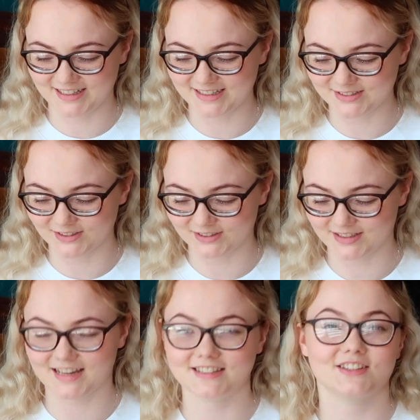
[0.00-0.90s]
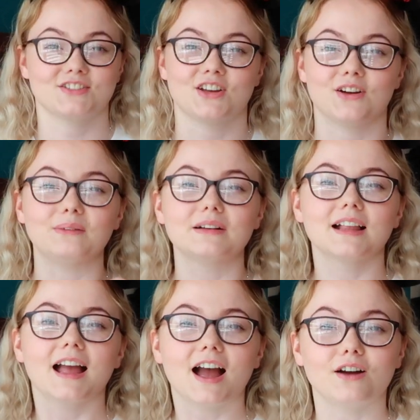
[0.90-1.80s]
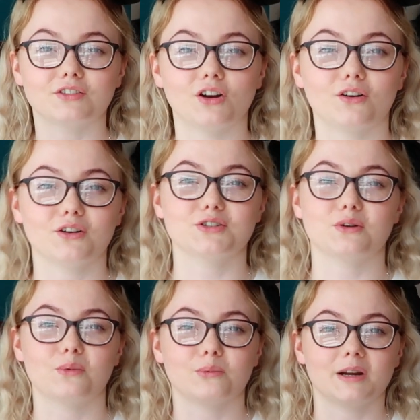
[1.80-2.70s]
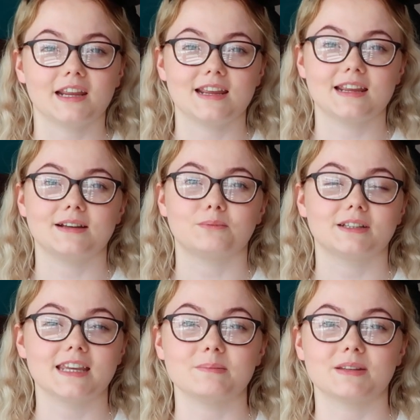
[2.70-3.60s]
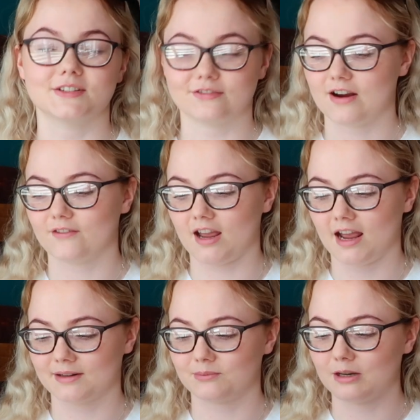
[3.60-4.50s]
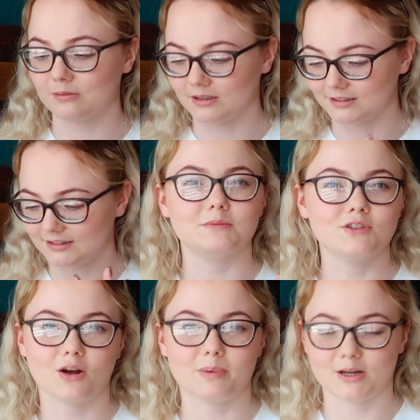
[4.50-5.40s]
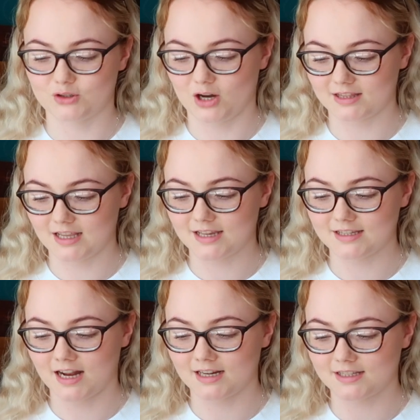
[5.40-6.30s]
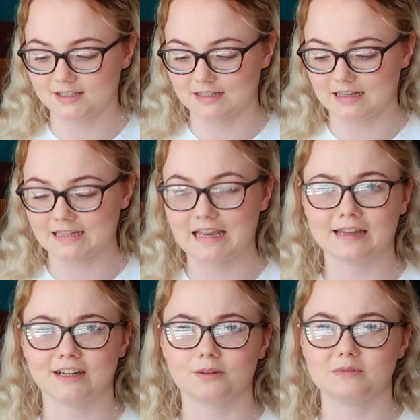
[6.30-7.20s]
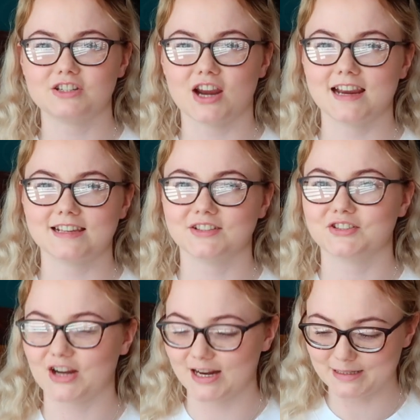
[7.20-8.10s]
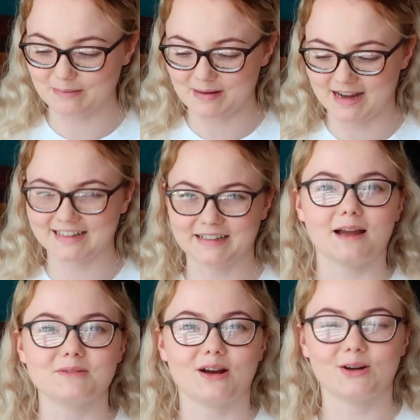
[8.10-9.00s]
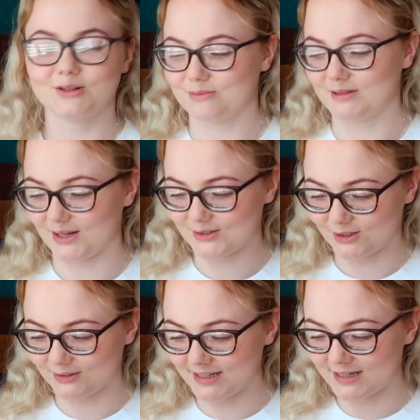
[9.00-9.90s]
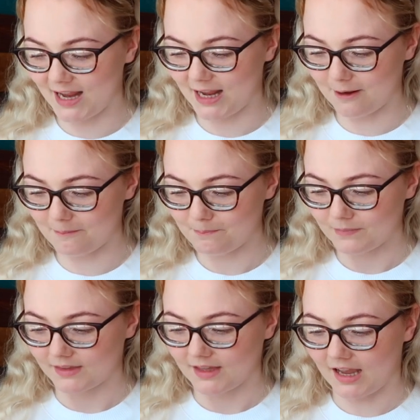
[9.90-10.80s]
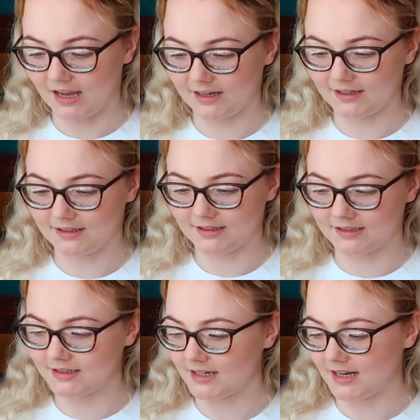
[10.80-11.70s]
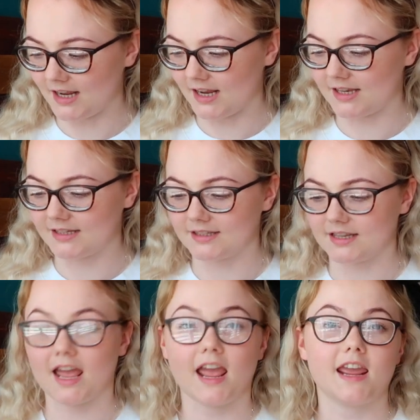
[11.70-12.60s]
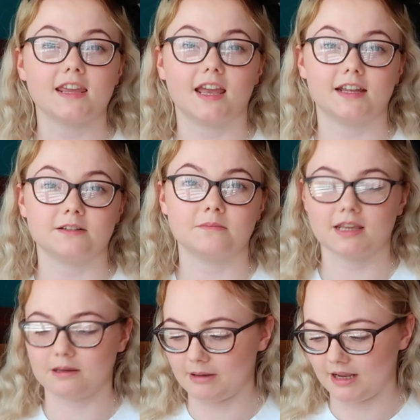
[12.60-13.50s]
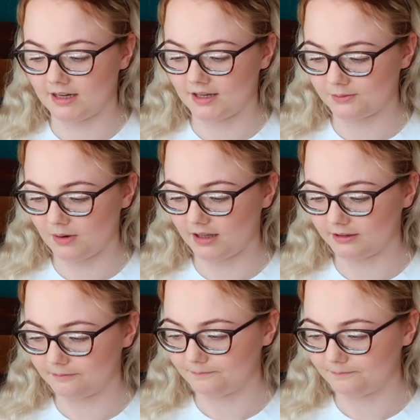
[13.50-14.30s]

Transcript: he saw this, so of course we will keep this forever and we will not pin trade this. And it's again a chaser pin. I'm not 100% sure on the name, and it is a hidden Mickey pin as well.